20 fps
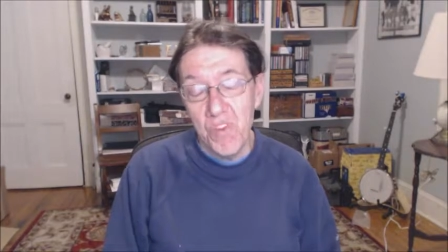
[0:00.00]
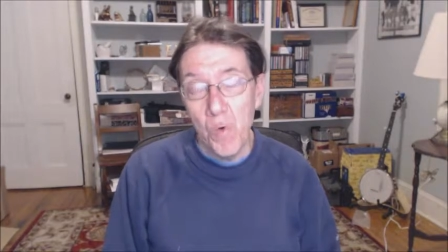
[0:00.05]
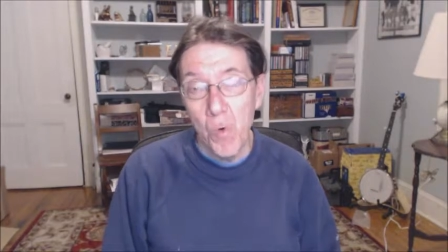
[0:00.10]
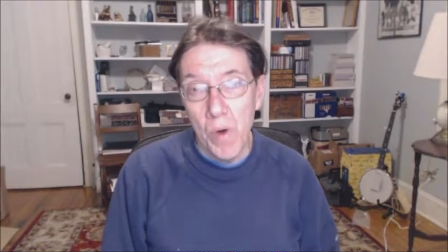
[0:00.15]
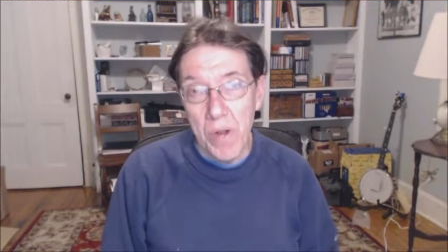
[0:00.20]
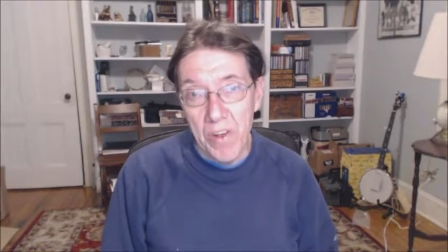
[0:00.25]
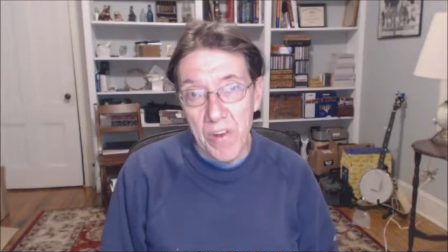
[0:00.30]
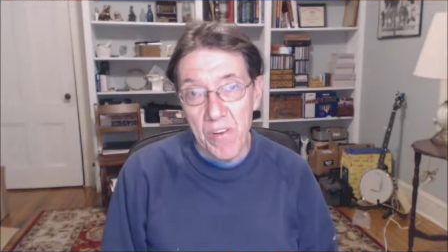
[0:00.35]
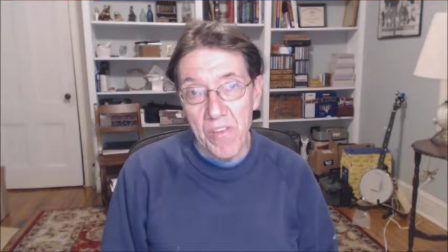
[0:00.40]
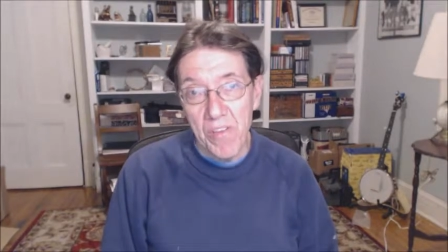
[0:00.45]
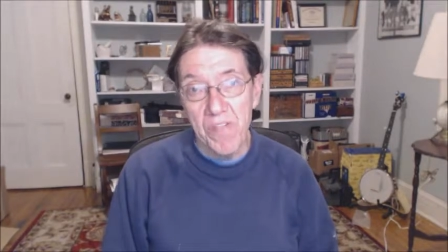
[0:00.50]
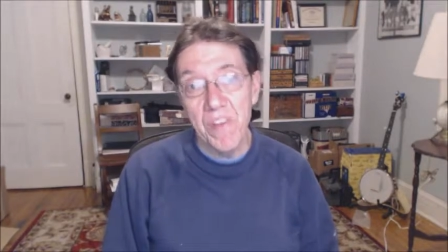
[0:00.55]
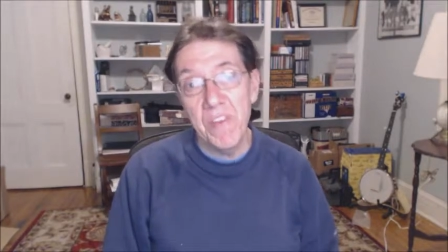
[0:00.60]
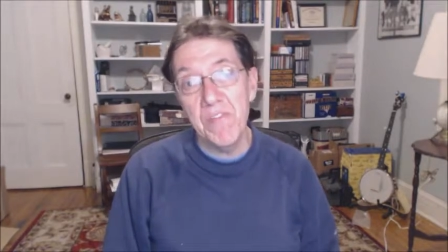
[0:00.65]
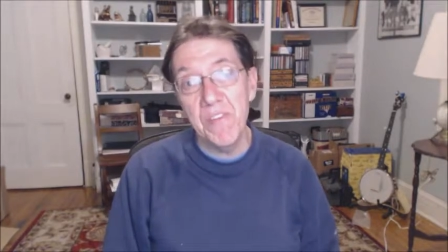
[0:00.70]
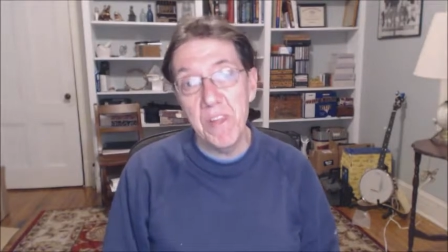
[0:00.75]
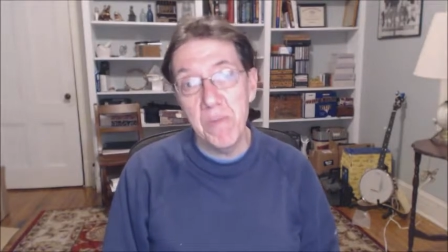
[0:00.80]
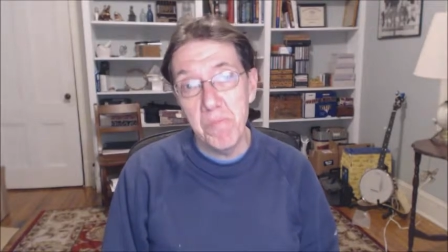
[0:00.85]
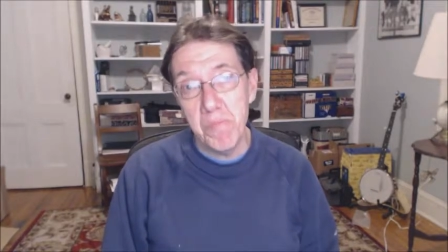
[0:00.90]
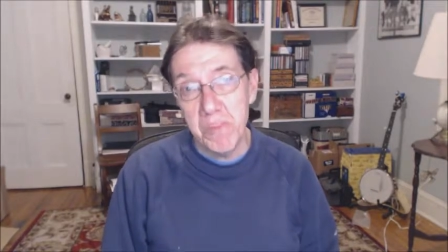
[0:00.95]
20 or
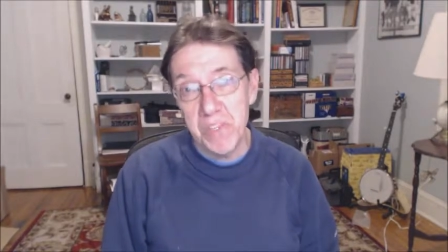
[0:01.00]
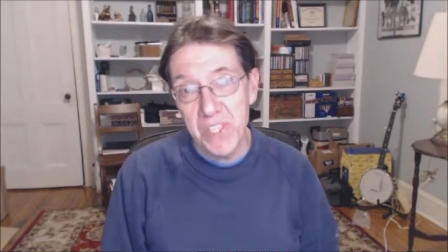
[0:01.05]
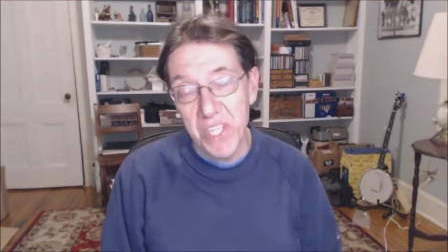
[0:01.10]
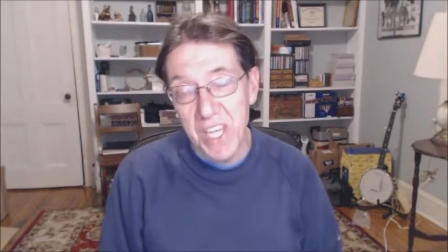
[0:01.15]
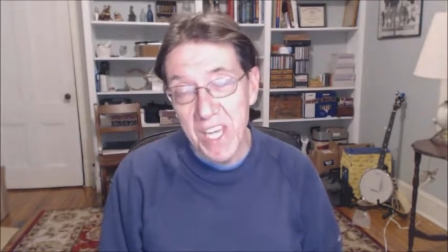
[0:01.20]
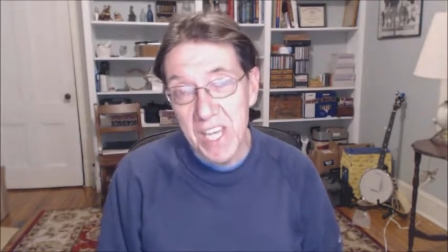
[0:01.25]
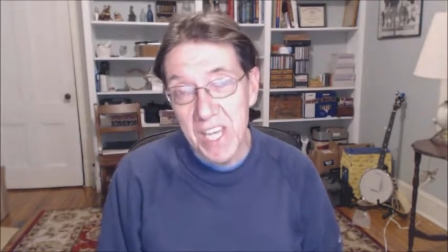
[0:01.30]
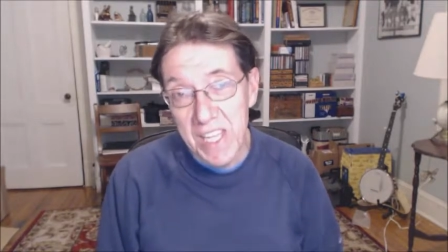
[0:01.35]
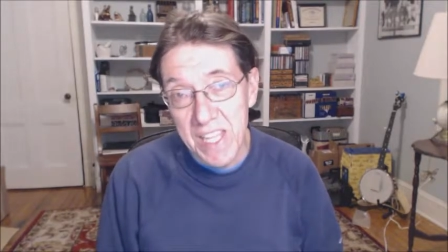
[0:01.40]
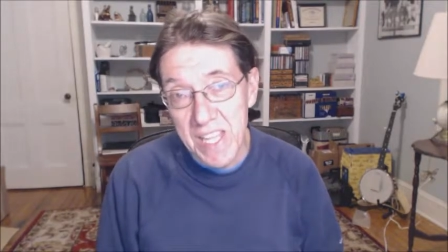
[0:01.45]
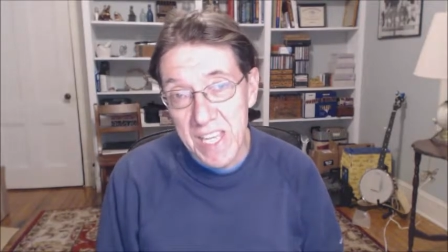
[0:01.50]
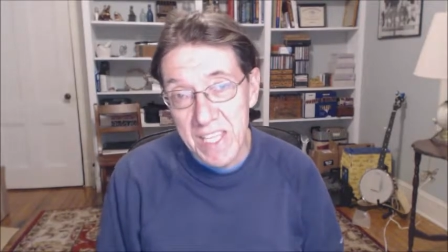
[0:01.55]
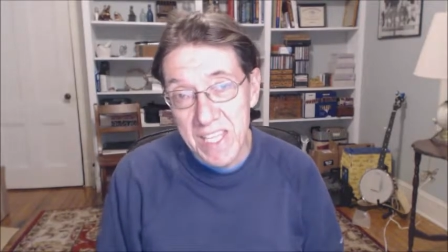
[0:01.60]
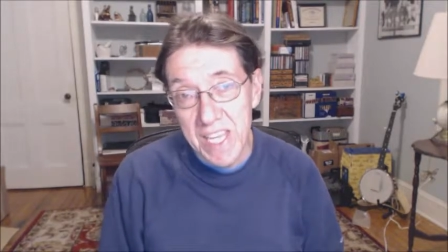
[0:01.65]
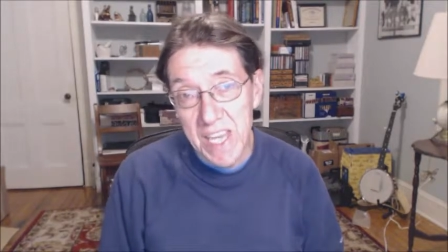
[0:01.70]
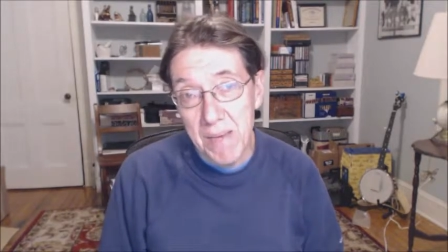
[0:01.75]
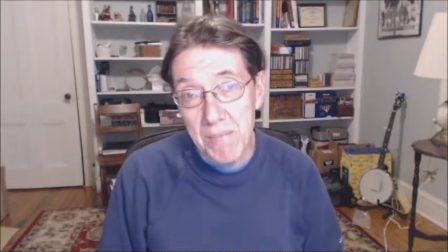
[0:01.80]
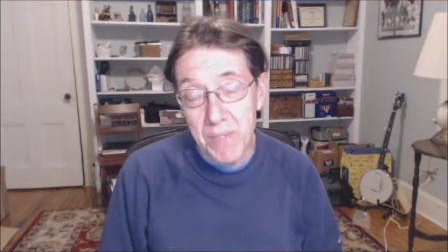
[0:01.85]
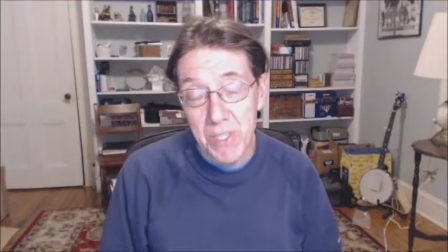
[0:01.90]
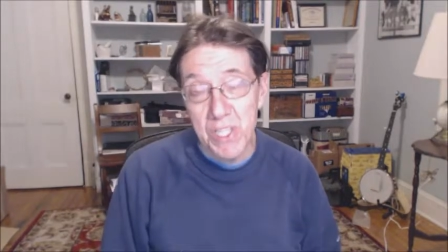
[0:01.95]
50%
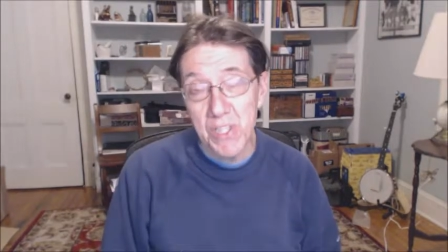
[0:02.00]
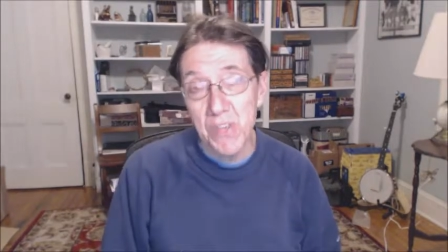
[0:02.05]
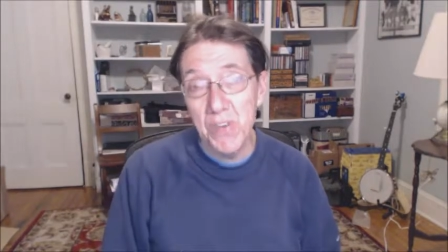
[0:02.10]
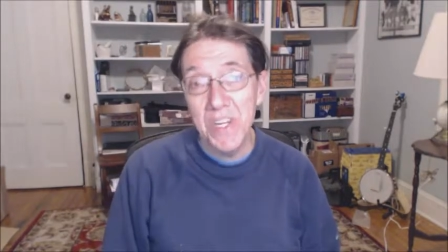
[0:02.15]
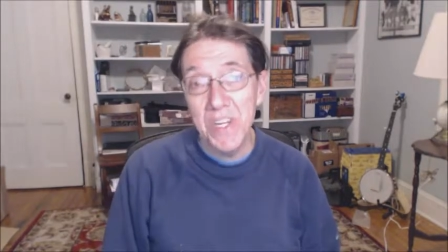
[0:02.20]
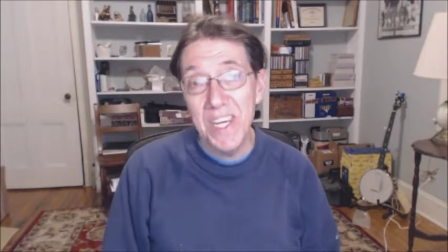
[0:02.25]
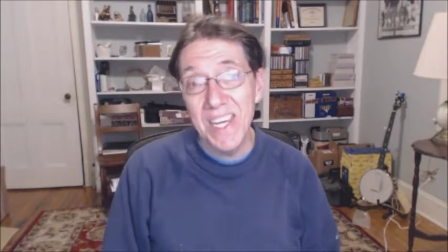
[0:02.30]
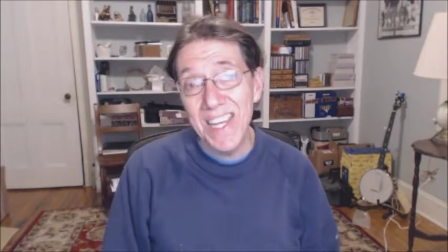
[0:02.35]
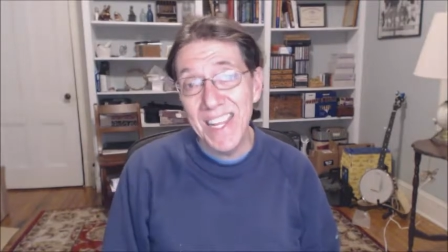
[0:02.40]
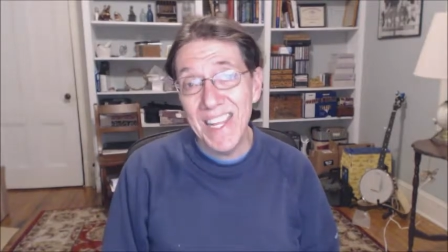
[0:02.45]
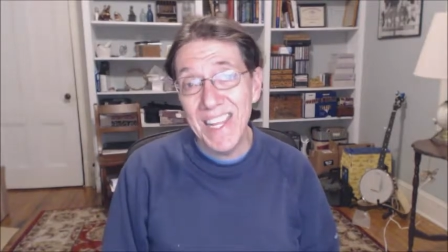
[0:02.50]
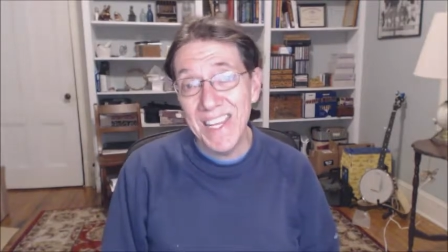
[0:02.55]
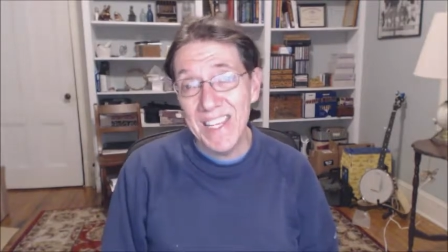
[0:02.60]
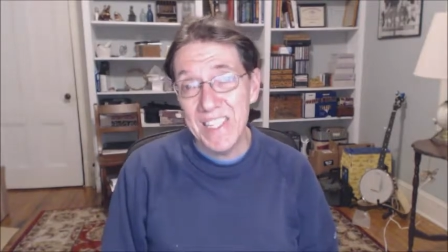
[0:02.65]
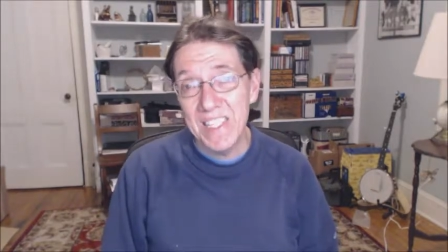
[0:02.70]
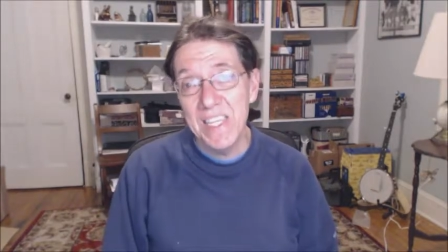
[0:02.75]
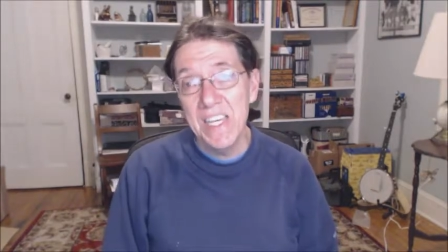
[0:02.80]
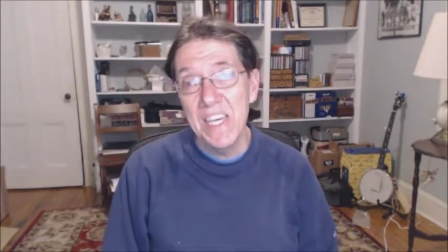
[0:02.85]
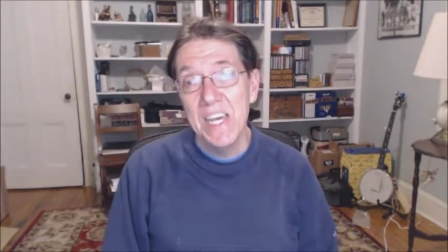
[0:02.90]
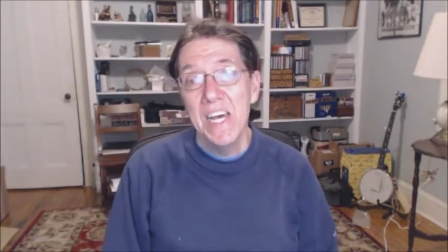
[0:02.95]
that's absolute
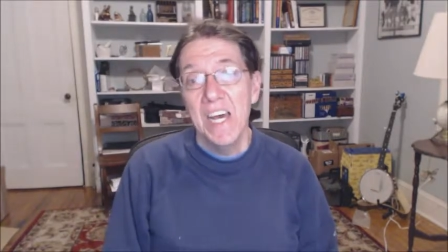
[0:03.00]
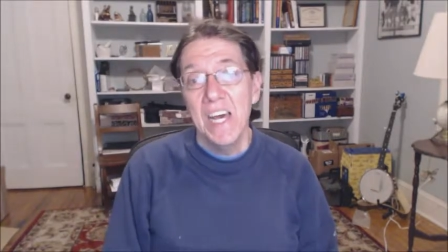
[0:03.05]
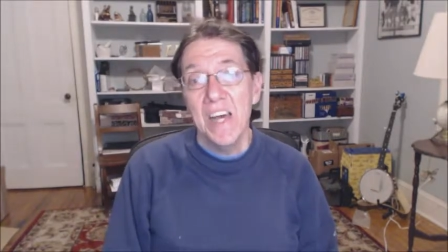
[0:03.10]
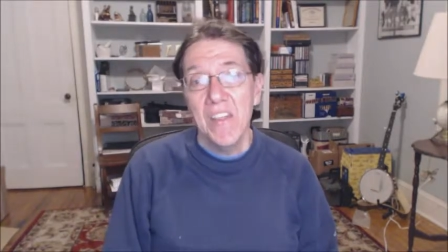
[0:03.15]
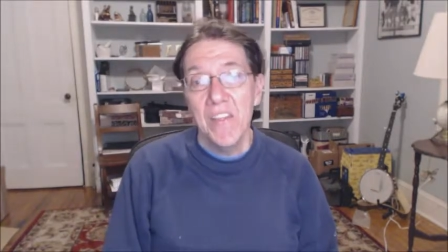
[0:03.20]
idiots.